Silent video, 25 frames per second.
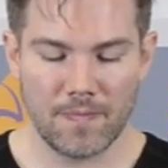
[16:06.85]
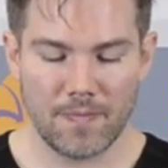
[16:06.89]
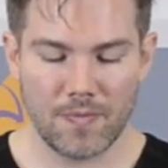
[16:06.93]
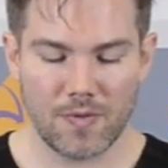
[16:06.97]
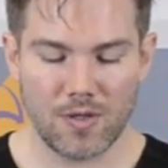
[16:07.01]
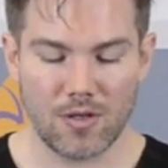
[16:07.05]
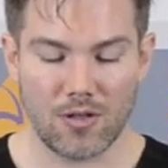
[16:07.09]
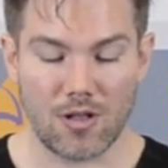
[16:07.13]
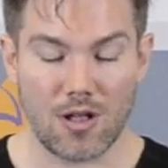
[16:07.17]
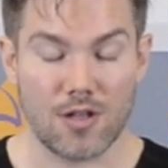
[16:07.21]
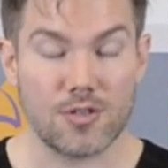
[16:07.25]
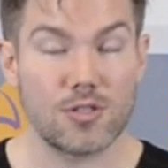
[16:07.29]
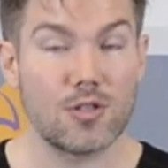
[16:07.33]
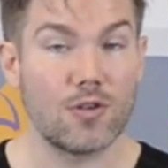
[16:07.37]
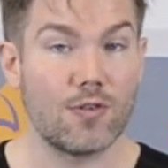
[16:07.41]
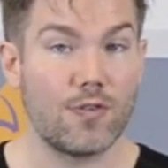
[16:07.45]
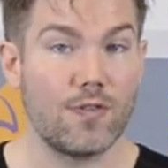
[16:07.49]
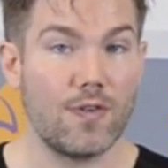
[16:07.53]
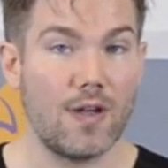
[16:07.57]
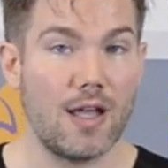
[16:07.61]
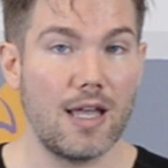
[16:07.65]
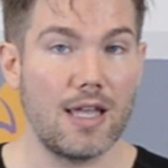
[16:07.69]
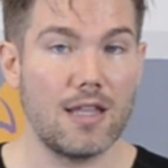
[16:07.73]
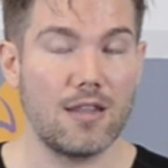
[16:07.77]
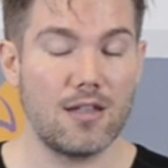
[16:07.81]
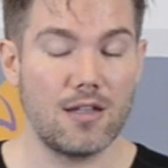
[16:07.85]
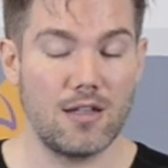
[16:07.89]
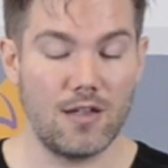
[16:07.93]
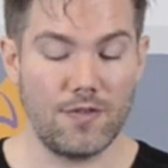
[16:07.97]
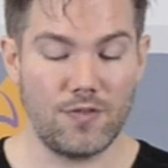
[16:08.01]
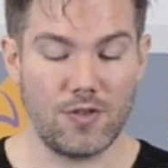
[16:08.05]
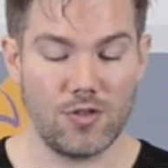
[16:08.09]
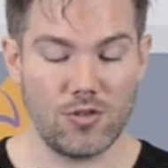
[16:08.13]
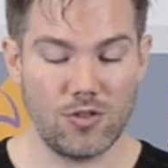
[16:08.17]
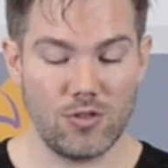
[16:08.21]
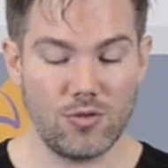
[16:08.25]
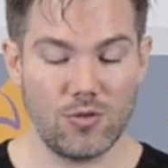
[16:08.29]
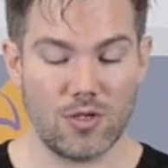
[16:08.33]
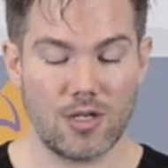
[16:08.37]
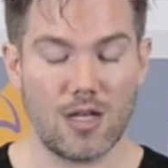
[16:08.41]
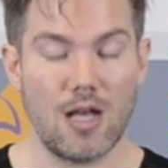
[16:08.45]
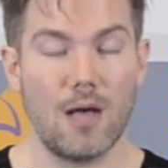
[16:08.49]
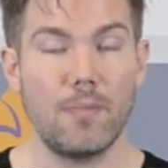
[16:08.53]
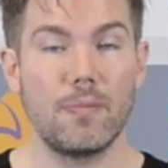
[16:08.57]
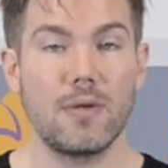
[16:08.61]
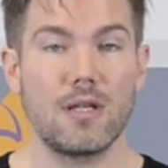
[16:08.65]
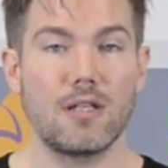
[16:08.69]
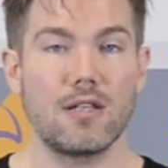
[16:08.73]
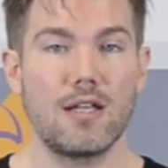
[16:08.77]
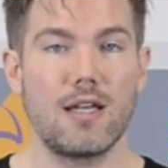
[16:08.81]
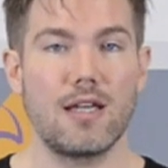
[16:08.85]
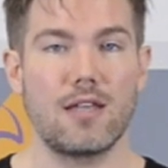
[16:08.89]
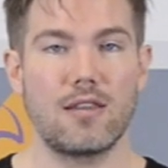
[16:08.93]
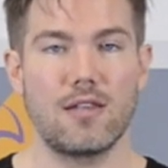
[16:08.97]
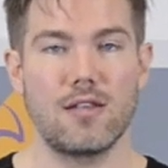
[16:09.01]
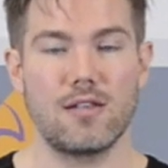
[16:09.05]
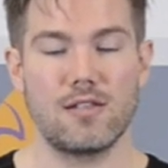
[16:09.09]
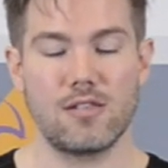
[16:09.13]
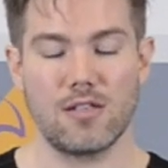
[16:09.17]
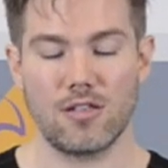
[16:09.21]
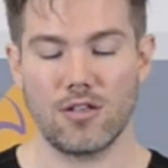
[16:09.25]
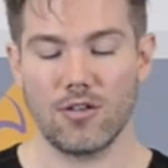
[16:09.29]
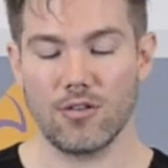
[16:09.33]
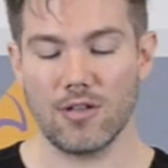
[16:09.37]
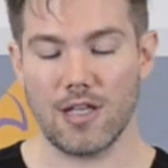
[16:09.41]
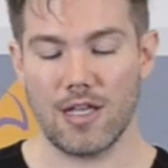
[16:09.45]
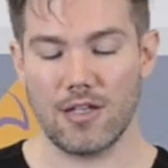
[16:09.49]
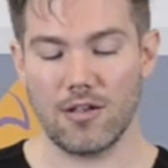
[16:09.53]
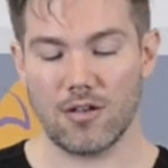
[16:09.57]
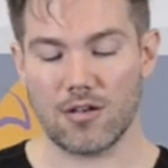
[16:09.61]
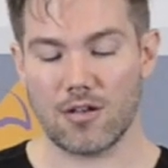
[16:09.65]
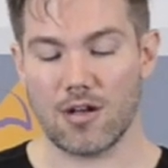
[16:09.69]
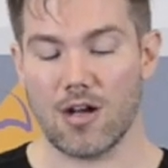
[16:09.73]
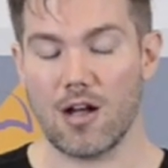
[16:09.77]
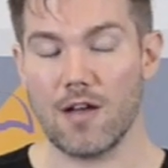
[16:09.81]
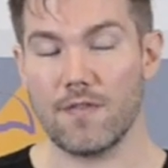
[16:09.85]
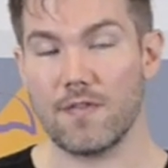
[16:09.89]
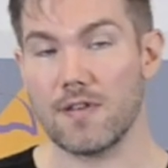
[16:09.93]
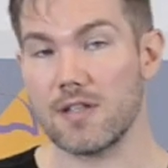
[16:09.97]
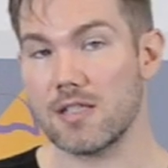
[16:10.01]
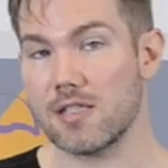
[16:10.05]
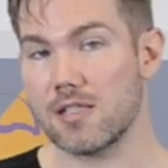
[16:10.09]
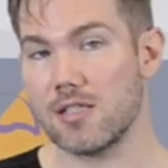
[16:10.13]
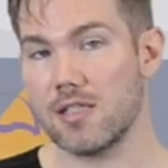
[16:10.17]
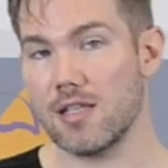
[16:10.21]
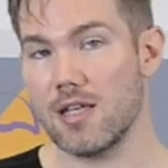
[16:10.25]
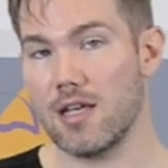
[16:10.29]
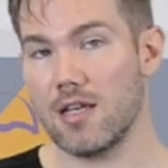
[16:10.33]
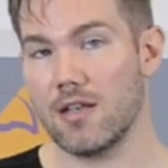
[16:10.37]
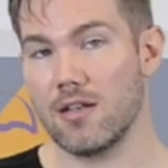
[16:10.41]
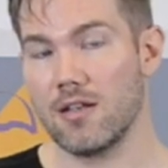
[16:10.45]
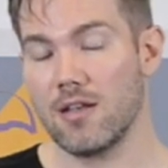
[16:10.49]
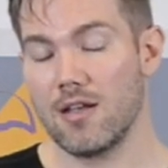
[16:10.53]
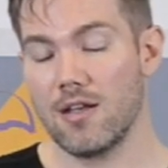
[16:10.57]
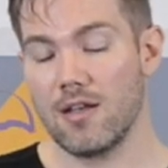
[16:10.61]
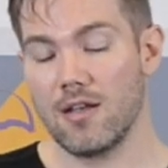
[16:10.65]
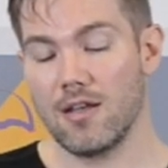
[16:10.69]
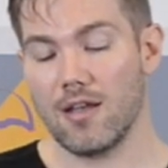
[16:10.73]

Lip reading: You'll also find that if you do a cupping like this and you let your coffee sit